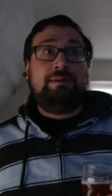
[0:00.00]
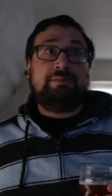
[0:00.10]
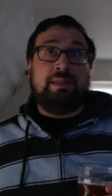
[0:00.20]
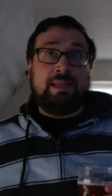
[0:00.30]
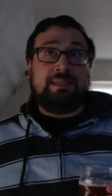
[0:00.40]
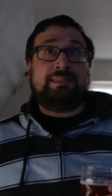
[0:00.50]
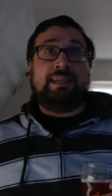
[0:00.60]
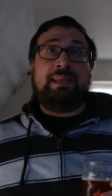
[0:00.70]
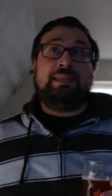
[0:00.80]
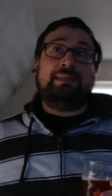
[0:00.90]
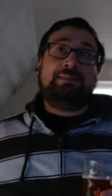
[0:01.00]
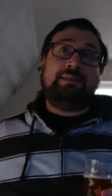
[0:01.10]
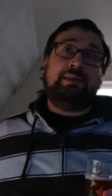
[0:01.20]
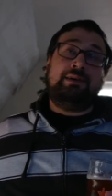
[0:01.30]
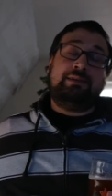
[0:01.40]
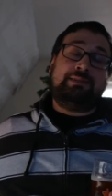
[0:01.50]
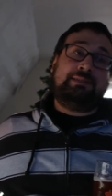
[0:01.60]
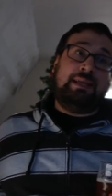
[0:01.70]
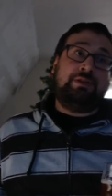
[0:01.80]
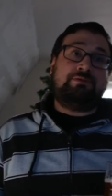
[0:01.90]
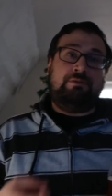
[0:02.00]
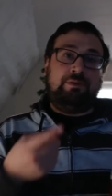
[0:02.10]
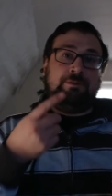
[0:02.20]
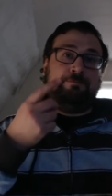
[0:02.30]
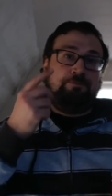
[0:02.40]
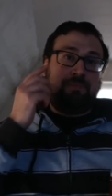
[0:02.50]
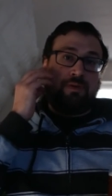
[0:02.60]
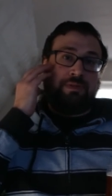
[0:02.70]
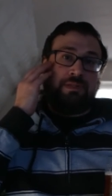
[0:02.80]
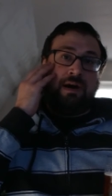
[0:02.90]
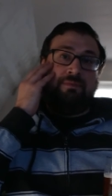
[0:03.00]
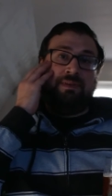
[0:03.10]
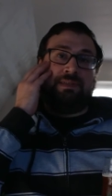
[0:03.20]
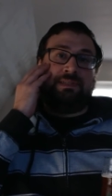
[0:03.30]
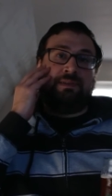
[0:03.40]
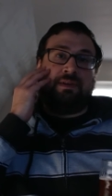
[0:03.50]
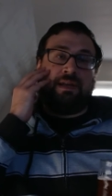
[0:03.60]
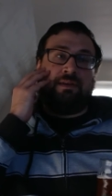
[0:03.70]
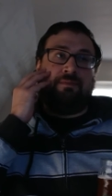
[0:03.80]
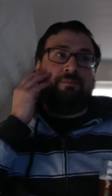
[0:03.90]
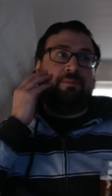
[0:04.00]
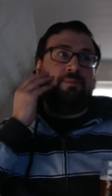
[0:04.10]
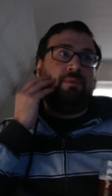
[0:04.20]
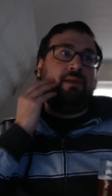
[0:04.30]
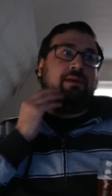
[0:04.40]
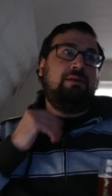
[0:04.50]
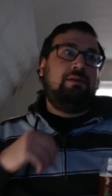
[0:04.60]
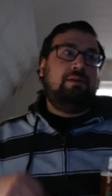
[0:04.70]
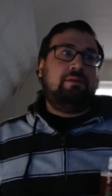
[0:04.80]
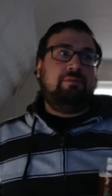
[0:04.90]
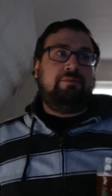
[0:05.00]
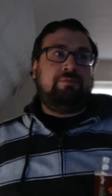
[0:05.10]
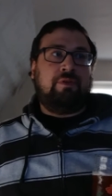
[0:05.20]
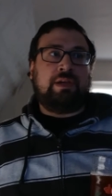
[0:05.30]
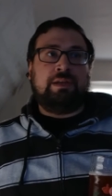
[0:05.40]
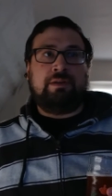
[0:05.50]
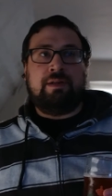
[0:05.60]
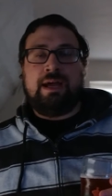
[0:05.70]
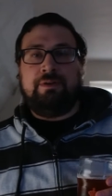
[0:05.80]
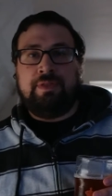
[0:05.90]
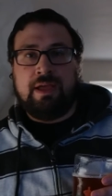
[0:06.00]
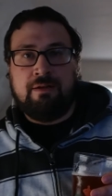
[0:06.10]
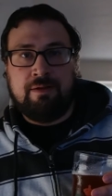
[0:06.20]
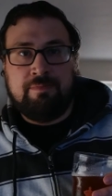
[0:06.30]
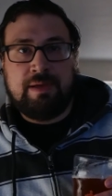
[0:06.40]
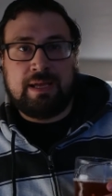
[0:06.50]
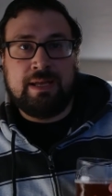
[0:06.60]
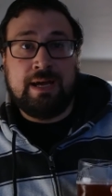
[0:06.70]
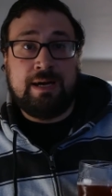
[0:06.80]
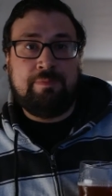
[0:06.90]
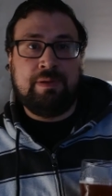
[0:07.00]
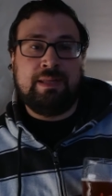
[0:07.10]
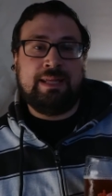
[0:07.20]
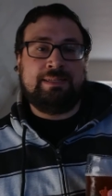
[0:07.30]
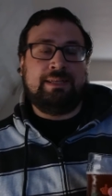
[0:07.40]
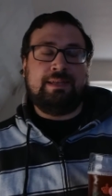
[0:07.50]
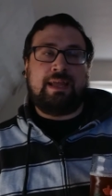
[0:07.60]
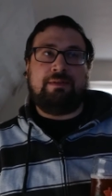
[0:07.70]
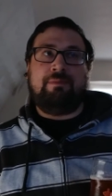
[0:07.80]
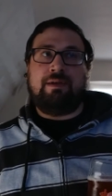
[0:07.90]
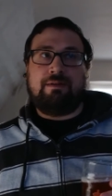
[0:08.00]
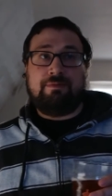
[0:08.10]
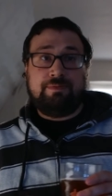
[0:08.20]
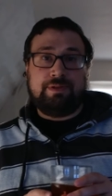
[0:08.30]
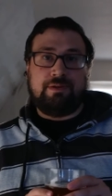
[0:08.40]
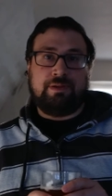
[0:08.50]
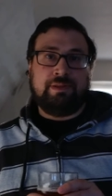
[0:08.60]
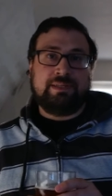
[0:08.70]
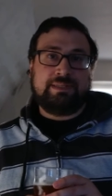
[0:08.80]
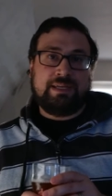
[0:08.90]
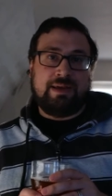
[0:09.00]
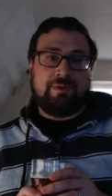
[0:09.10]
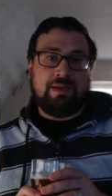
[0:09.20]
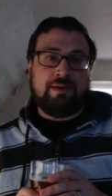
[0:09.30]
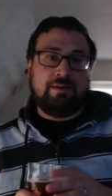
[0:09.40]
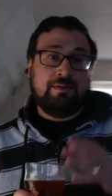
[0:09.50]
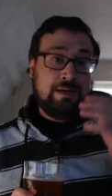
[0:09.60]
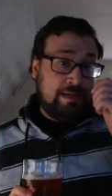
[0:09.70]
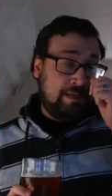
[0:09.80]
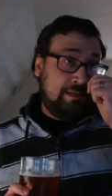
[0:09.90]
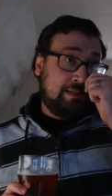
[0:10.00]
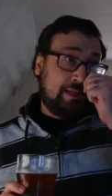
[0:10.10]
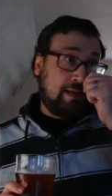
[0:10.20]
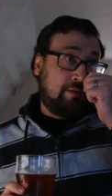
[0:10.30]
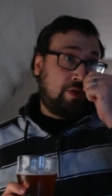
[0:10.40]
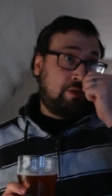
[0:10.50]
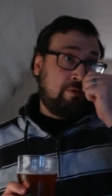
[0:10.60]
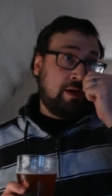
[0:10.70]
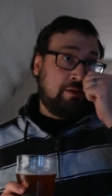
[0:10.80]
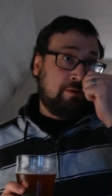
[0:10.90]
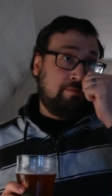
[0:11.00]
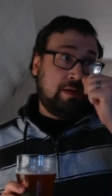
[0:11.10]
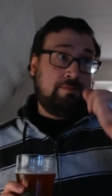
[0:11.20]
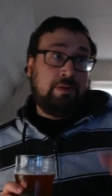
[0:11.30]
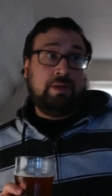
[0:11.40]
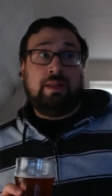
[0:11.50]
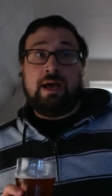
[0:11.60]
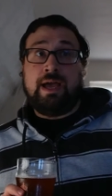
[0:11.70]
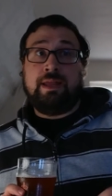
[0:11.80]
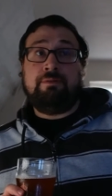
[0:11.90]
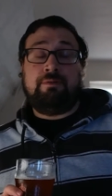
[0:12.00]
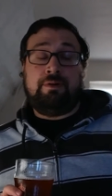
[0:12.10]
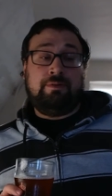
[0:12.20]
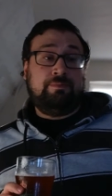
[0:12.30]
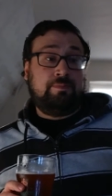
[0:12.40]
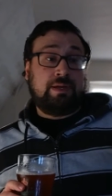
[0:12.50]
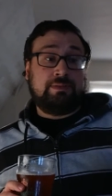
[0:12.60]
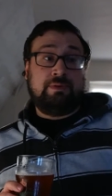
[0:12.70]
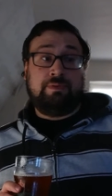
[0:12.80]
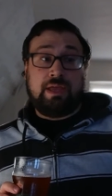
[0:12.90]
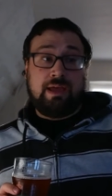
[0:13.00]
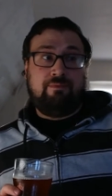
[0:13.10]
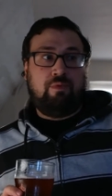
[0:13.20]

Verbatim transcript: then they send it to the central post office, and you gotta friggin' go down there and pick it up, and that's a nightmare during this time of year it's like 300 people in line all because we only have